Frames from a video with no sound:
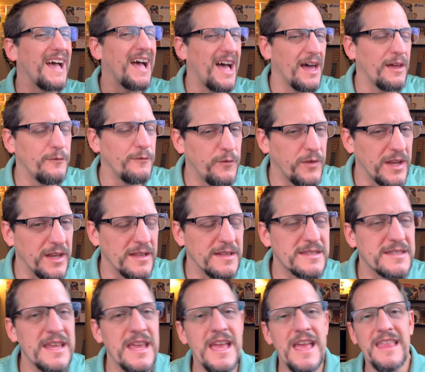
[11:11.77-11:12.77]

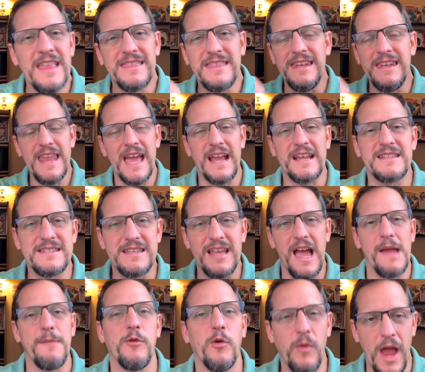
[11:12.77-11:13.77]
confidence the next
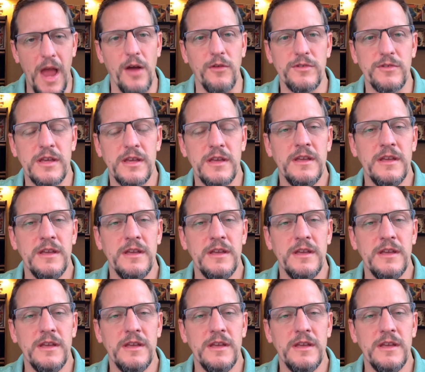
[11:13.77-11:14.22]
time around.